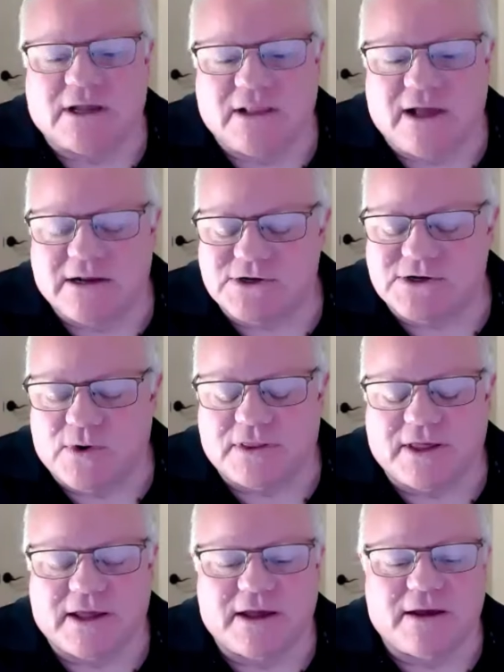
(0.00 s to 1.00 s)
to lunch
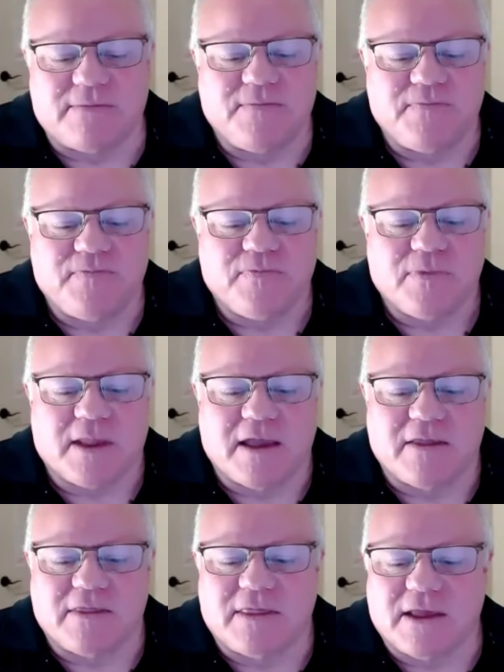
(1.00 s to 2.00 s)
with him.
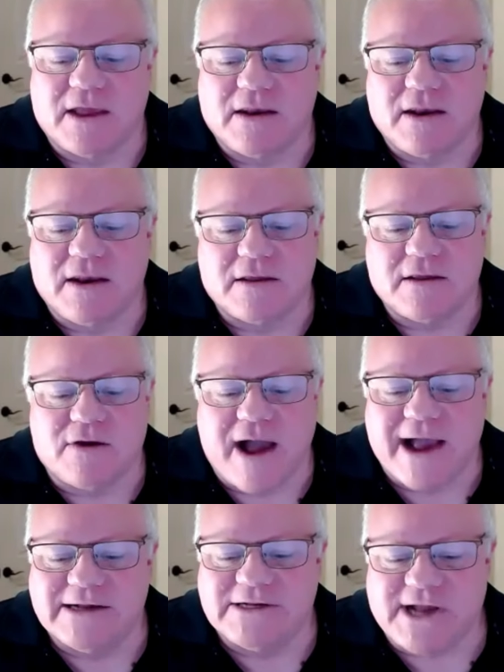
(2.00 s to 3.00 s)
And then,
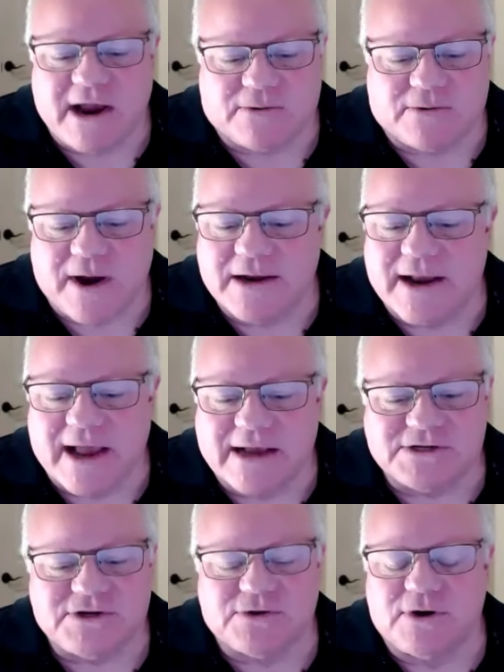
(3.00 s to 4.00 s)
I sat right
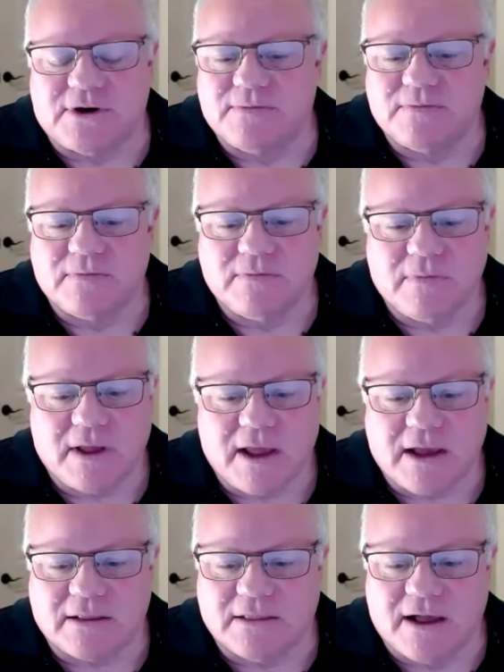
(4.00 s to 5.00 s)
next to him
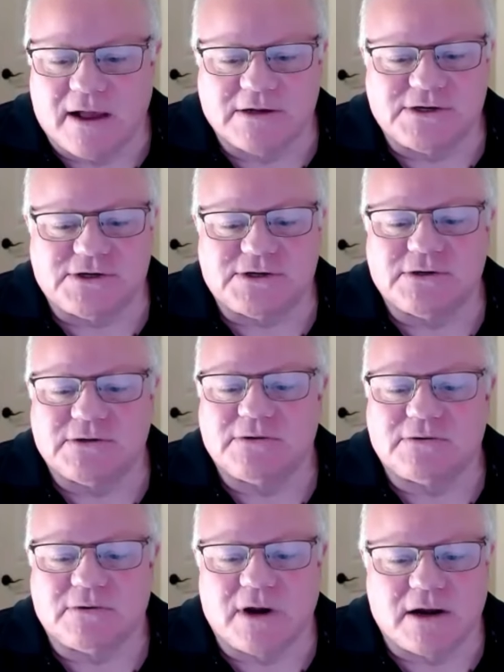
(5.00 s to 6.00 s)
at lunch,
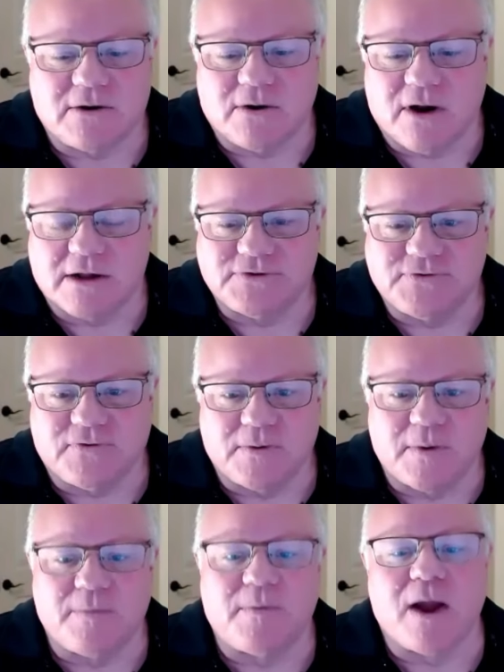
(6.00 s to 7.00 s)
right across
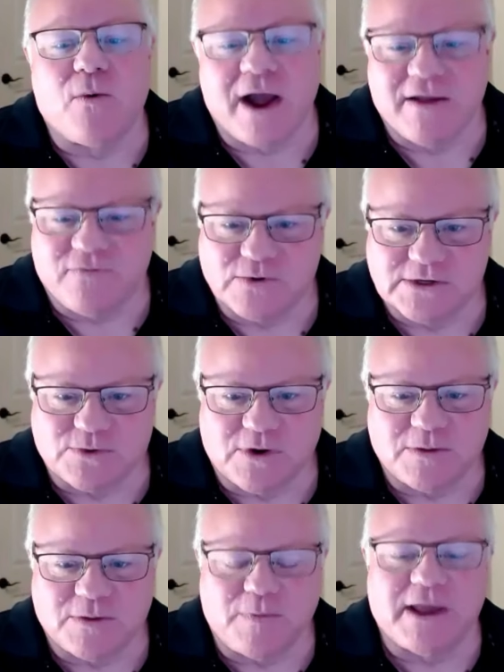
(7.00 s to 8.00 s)
from him. My wife was
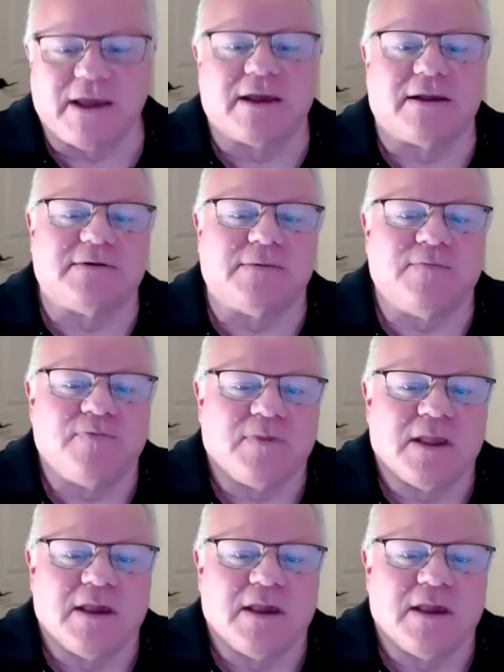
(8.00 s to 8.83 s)
with me, and